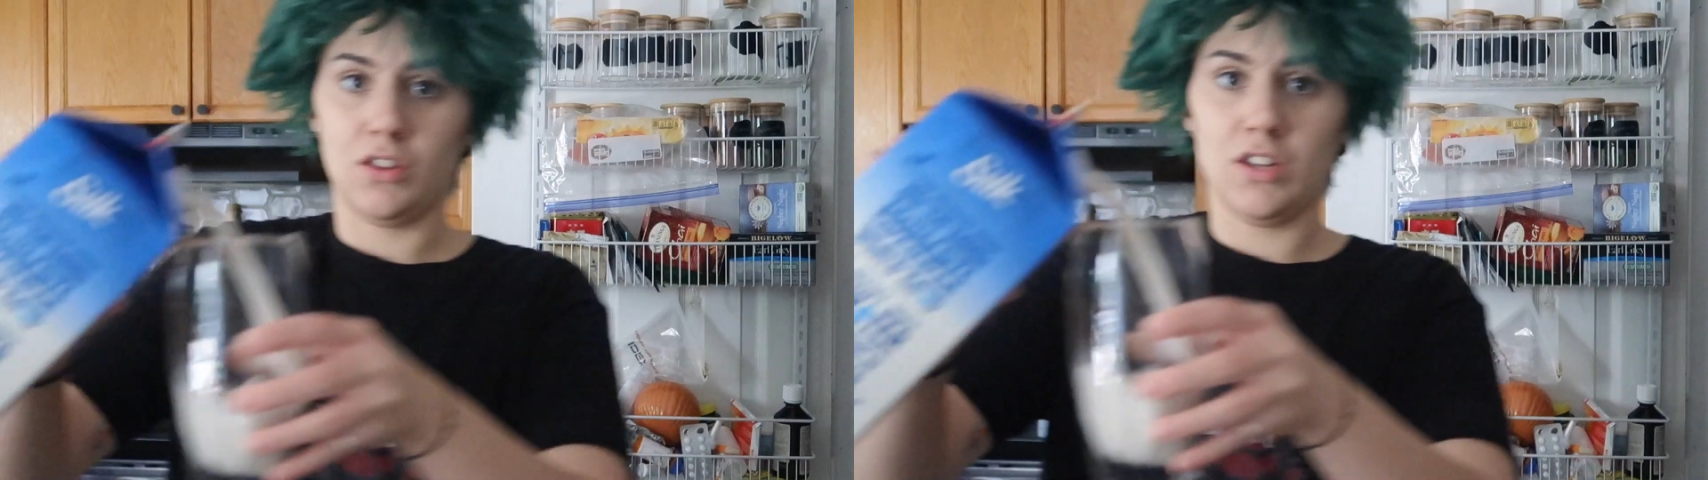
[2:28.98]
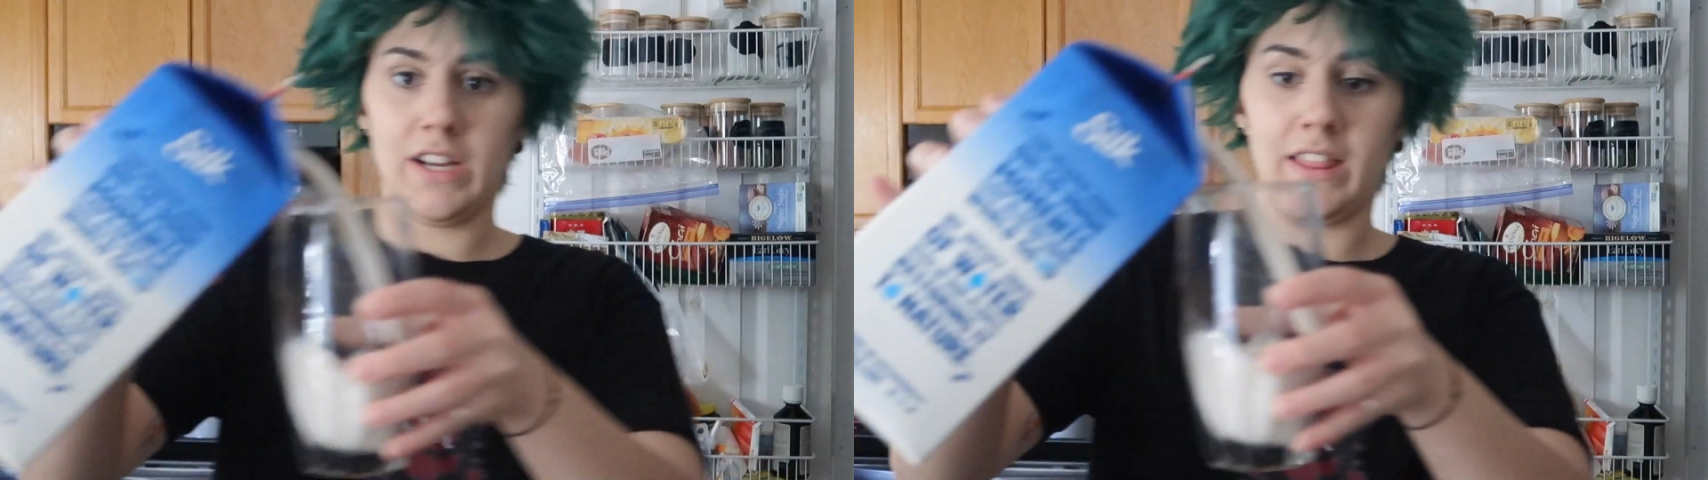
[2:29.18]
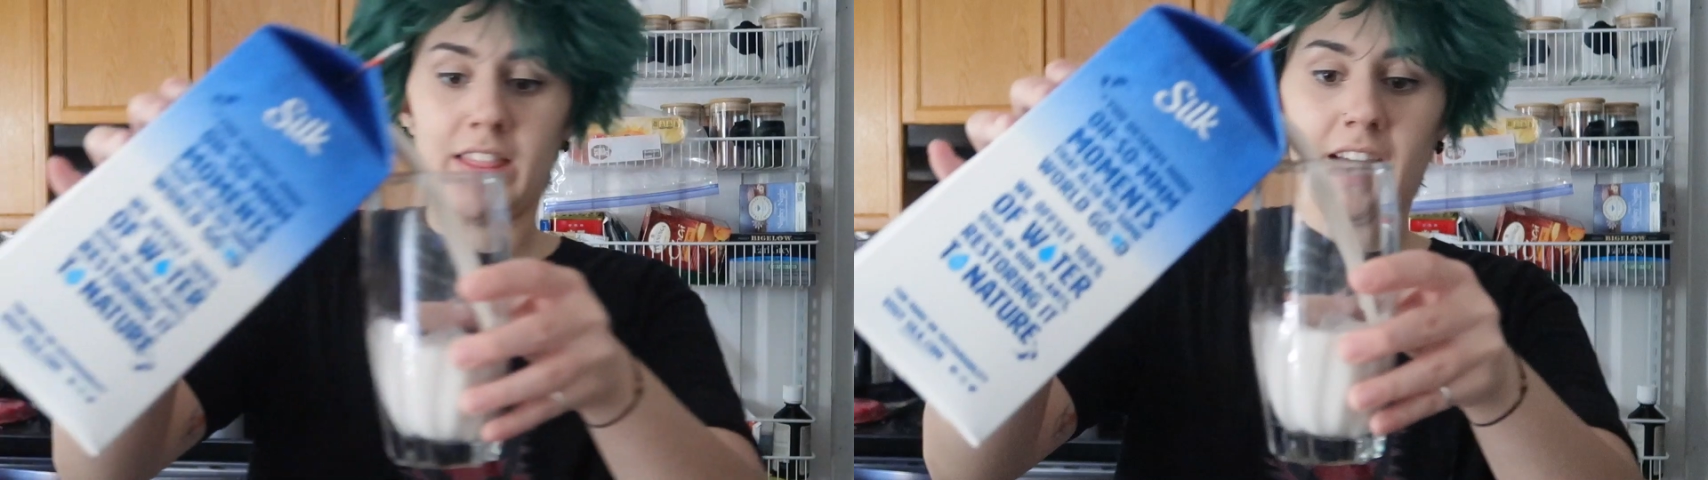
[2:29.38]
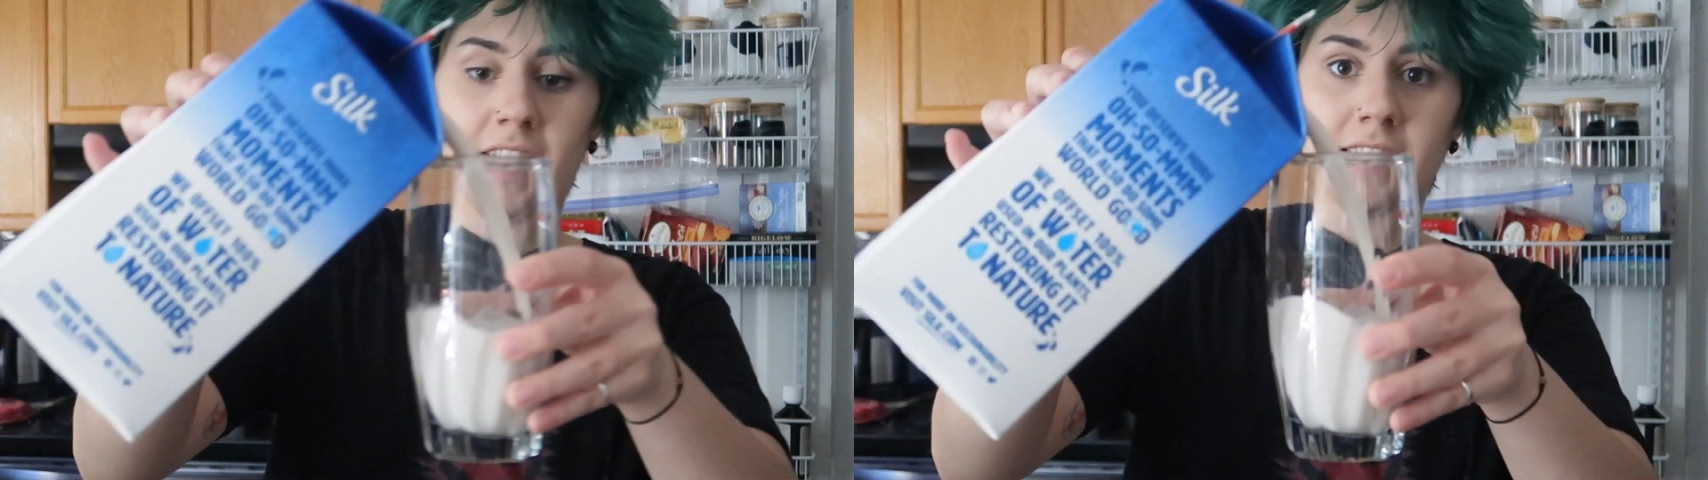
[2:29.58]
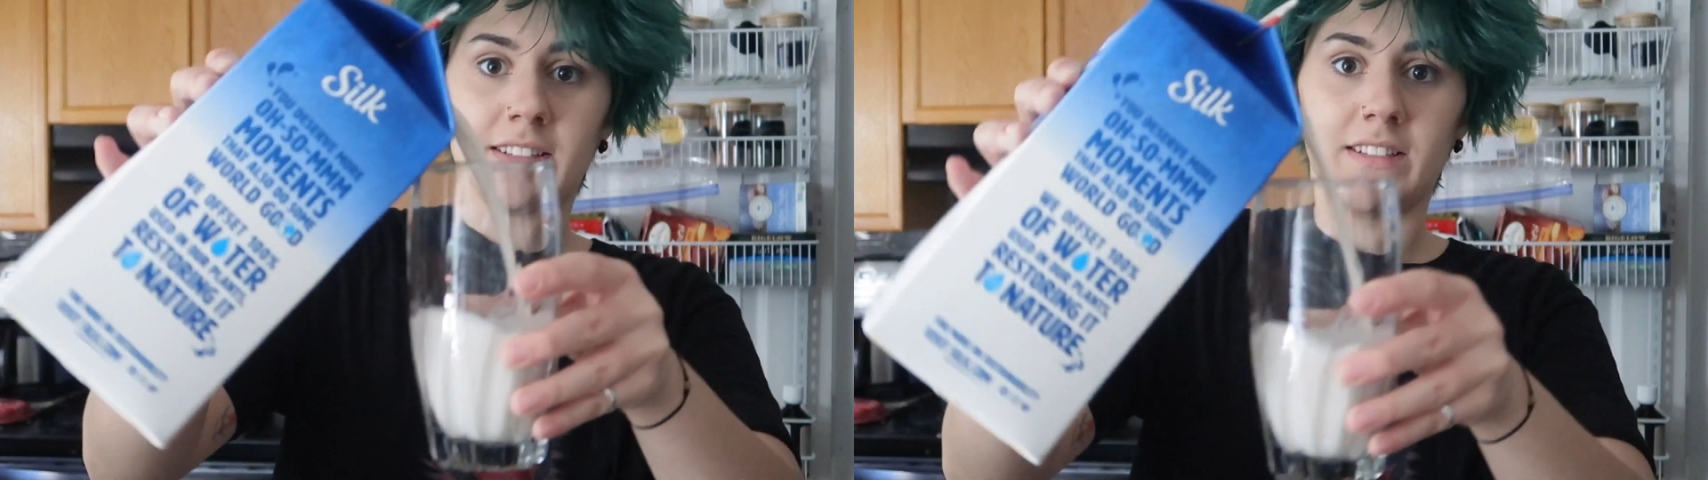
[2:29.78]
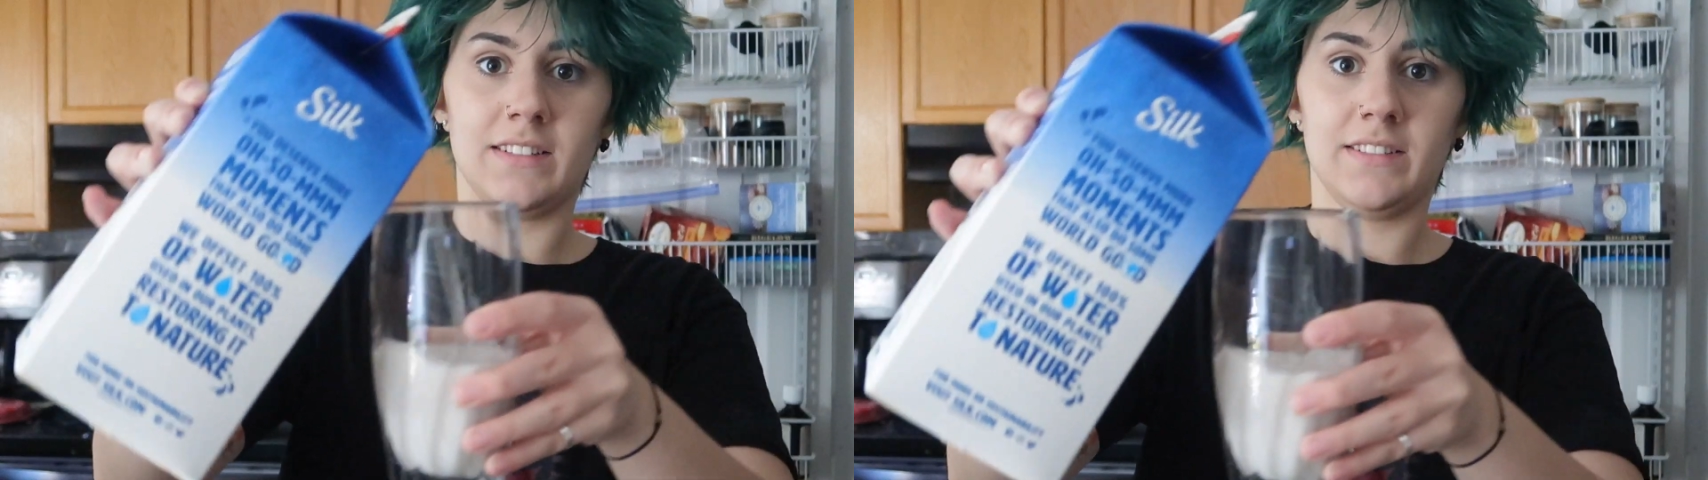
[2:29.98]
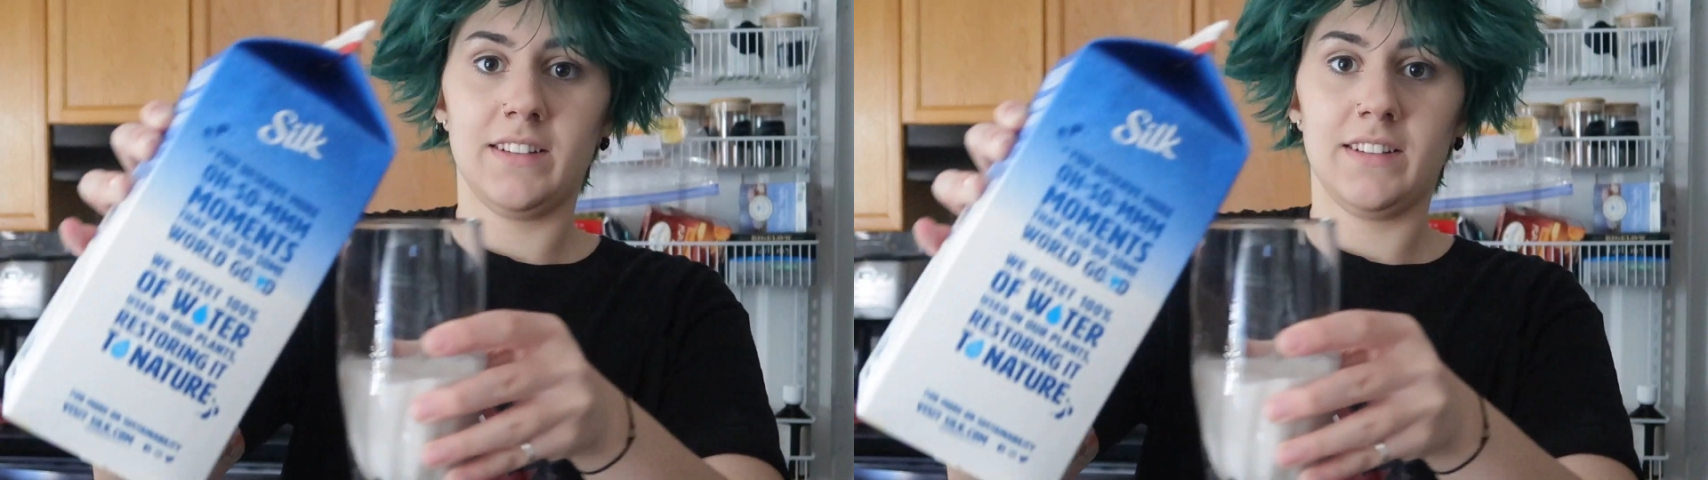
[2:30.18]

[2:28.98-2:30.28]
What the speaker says: Look at that.